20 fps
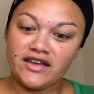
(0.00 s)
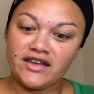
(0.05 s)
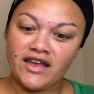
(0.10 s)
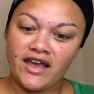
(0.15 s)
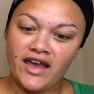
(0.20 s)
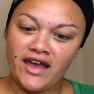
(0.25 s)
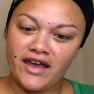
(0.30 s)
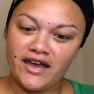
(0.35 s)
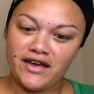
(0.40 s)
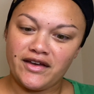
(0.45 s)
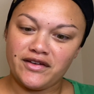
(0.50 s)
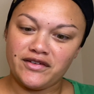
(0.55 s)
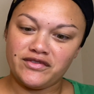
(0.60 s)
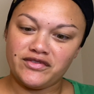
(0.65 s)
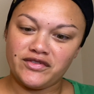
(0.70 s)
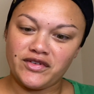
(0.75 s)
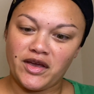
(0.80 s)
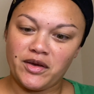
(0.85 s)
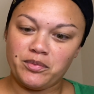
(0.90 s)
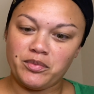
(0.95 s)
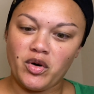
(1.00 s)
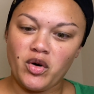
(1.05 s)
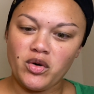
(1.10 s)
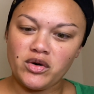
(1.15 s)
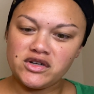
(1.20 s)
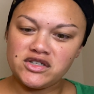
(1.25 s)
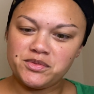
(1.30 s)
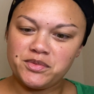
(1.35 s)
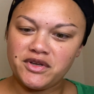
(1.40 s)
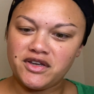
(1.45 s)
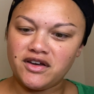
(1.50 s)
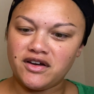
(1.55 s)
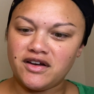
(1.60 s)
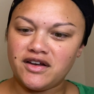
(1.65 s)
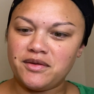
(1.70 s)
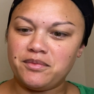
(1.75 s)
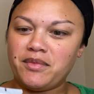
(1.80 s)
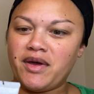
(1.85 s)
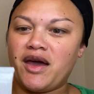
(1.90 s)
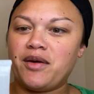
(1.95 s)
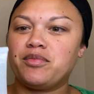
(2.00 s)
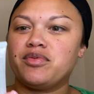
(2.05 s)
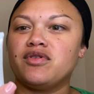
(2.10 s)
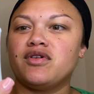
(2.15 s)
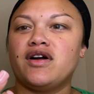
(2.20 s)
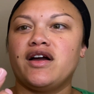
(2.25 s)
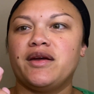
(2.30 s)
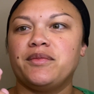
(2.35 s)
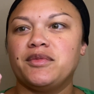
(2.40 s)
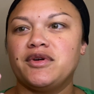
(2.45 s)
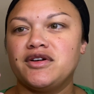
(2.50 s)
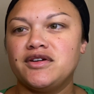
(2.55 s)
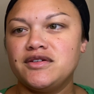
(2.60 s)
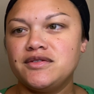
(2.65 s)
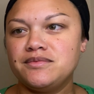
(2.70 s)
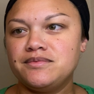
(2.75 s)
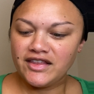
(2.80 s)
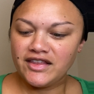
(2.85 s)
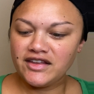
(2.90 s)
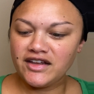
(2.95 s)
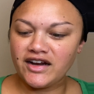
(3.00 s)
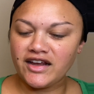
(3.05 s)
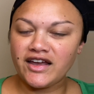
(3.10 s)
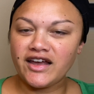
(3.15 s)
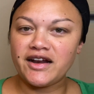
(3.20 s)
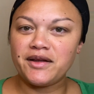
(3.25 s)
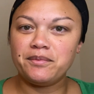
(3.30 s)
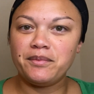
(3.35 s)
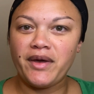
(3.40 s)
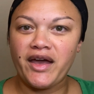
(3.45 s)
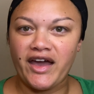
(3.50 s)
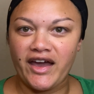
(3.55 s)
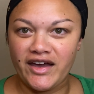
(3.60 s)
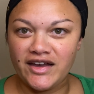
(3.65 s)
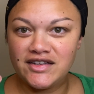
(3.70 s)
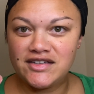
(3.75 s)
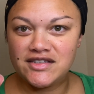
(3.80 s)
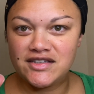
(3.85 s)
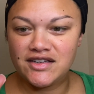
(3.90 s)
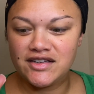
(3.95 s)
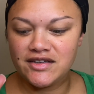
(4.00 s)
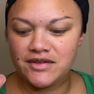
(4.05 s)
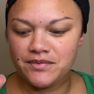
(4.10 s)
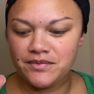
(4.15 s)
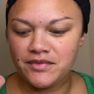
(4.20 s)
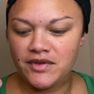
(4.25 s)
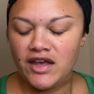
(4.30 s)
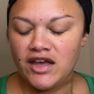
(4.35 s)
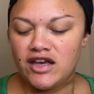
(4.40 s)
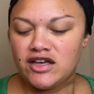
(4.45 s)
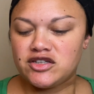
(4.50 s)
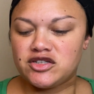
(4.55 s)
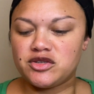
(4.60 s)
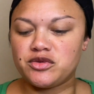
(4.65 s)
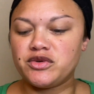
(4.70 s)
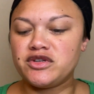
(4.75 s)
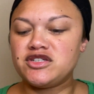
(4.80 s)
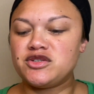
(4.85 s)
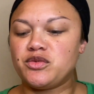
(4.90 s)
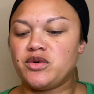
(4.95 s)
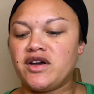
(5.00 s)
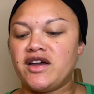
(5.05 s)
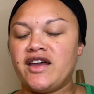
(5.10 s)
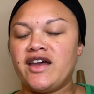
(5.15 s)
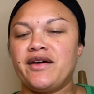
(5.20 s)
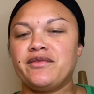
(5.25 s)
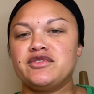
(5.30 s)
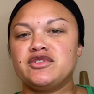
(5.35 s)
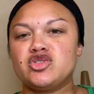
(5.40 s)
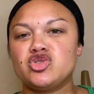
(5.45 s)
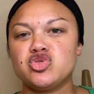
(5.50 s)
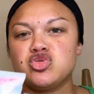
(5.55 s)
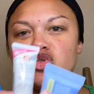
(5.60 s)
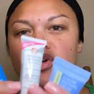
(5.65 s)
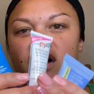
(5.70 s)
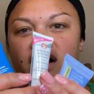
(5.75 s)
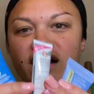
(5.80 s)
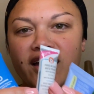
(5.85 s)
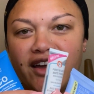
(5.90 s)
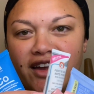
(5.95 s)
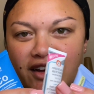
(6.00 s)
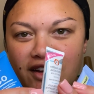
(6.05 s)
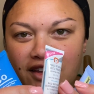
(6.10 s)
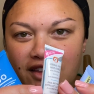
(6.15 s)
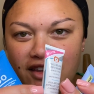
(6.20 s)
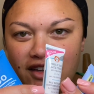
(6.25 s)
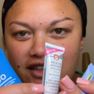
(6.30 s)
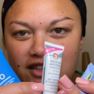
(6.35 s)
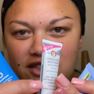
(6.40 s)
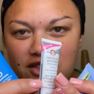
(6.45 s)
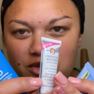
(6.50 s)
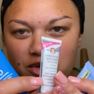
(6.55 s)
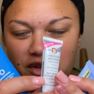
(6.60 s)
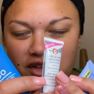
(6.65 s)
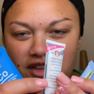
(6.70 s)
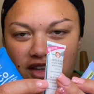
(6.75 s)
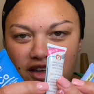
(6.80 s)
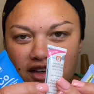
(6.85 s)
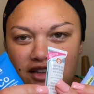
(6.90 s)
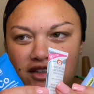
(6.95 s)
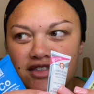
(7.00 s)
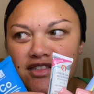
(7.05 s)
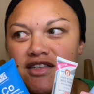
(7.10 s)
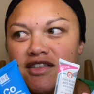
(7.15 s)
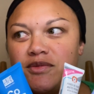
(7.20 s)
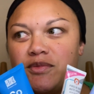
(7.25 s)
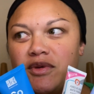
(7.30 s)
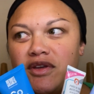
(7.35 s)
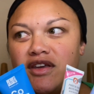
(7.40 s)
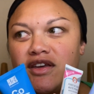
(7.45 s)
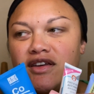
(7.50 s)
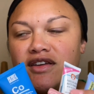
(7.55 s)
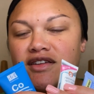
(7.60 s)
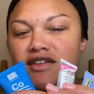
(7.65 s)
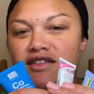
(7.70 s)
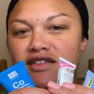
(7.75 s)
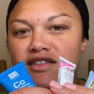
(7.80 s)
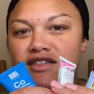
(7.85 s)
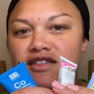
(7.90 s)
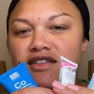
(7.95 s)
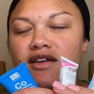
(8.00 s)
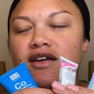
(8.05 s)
have a Pores Be Gone matte primer, then I got a mask. So the reason why I haven't tried these 3 things is because,